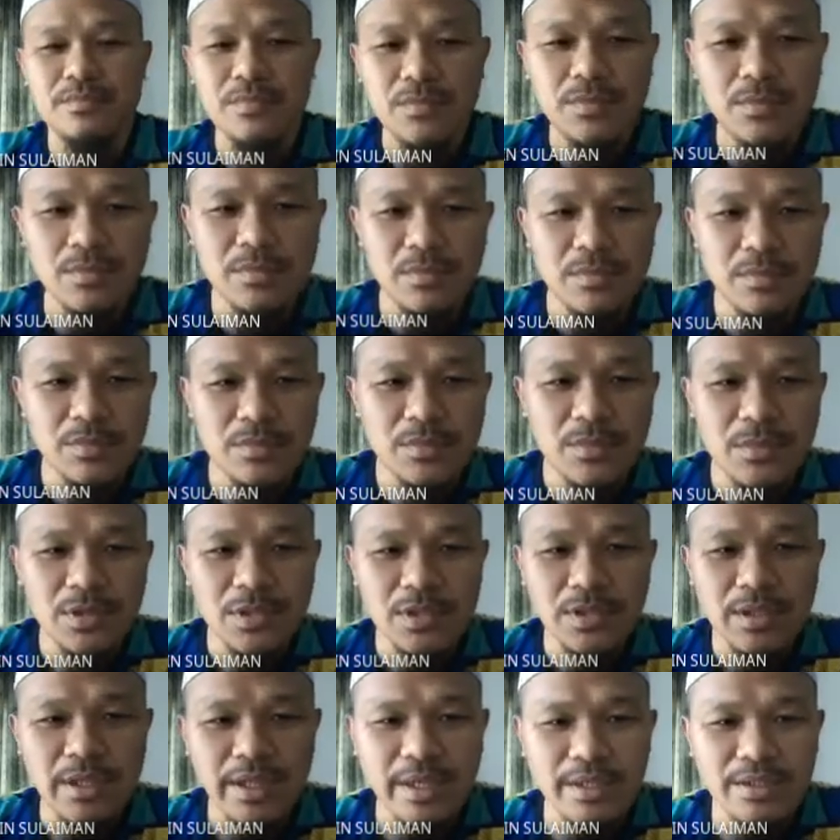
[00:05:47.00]
Next, we
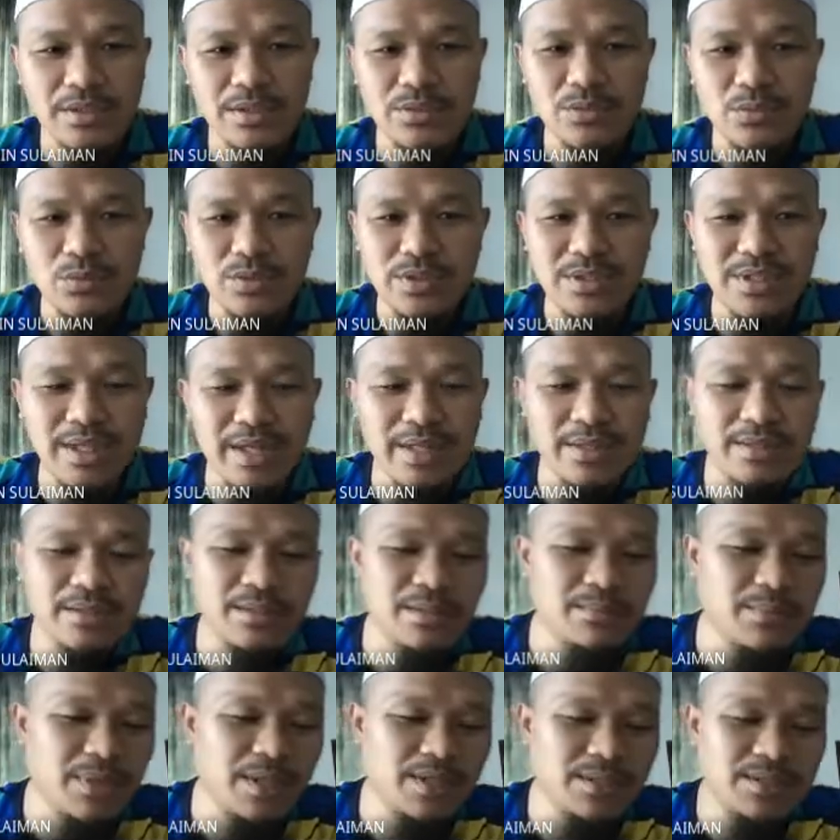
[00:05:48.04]
select the select bus since
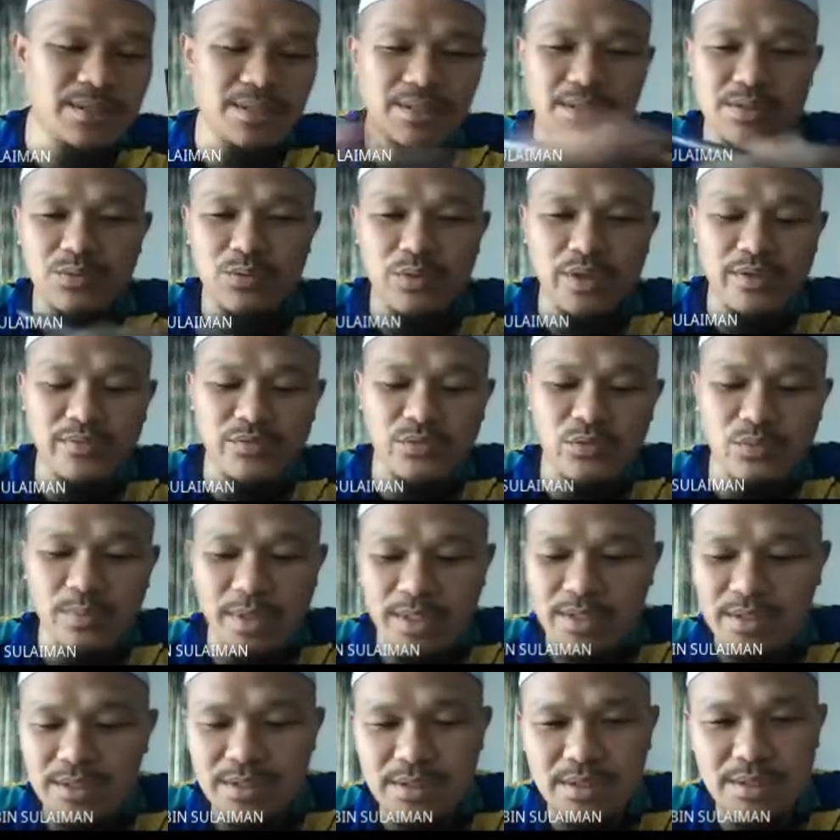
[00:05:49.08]
we have two bus system
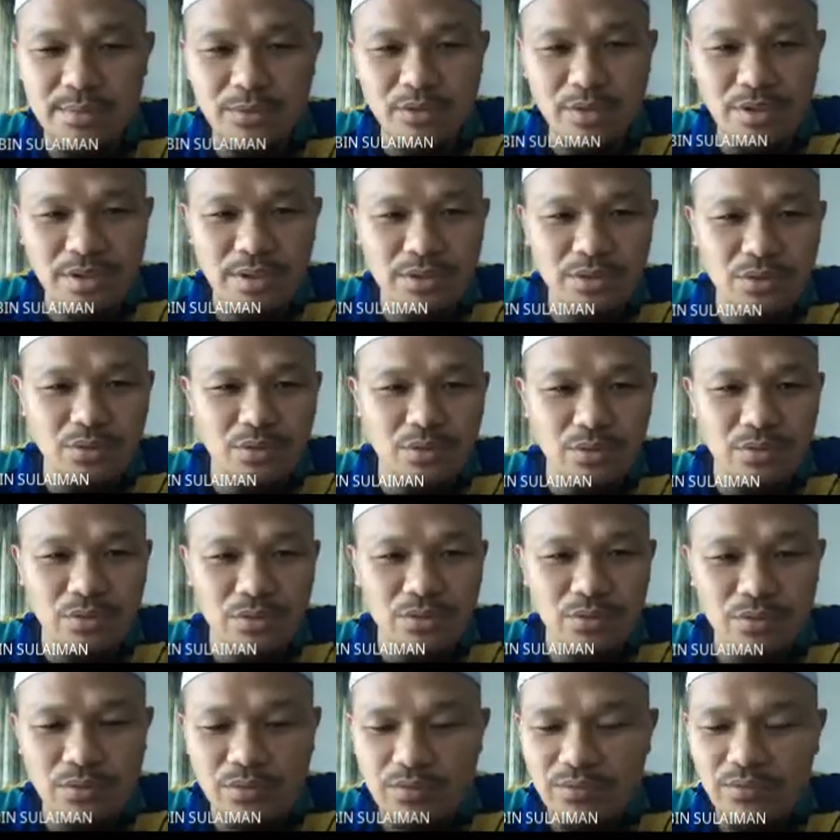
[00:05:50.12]
only. So for
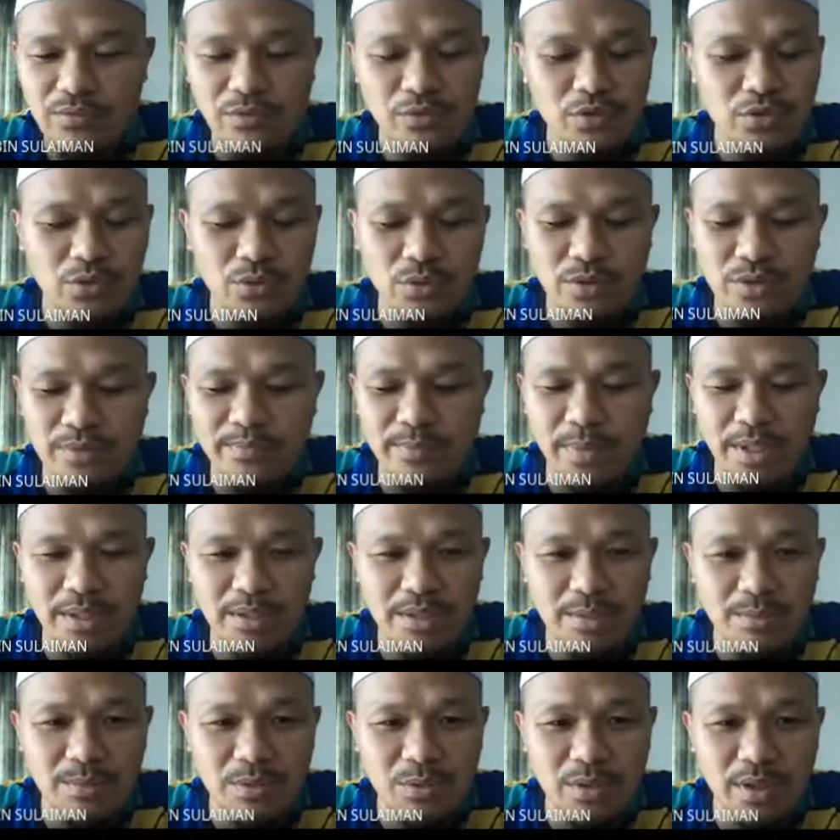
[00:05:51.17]
sure, the bus number one is
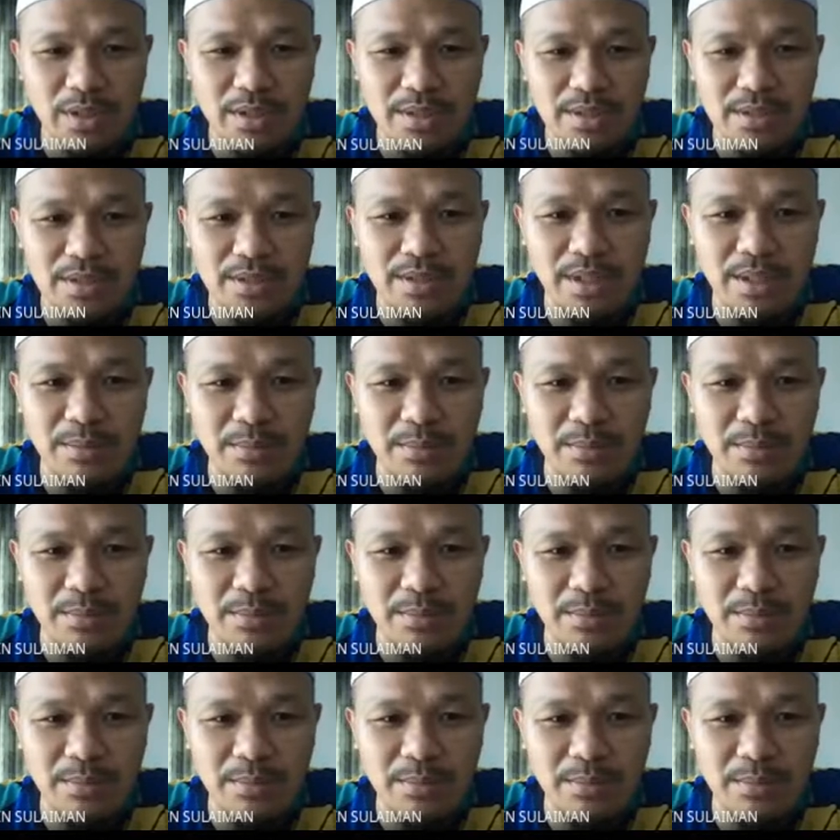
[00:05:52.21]
the select bus.